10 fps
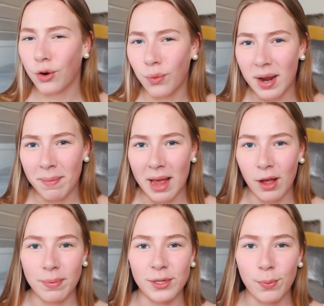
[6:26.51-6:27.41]
Korean
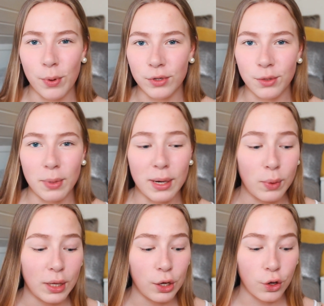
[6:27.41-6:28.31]
makeup is supposed to be
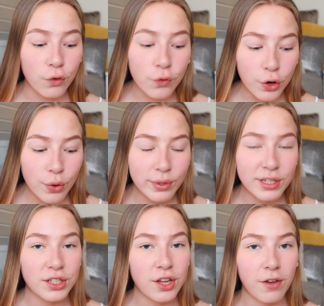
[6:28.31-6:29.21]
really good for you
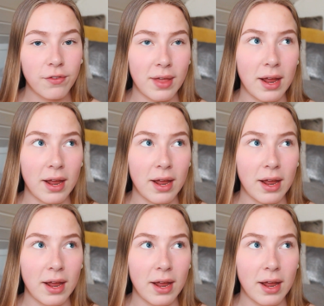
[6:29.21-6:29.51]
and stuff.